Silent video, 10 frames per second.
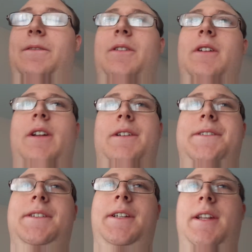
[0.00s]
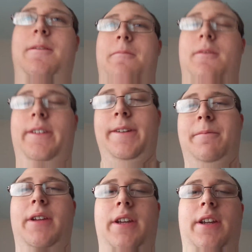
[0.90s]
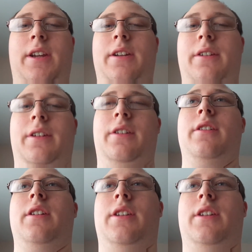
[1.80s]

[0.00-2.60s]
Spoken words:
you could actually lend me a hand here,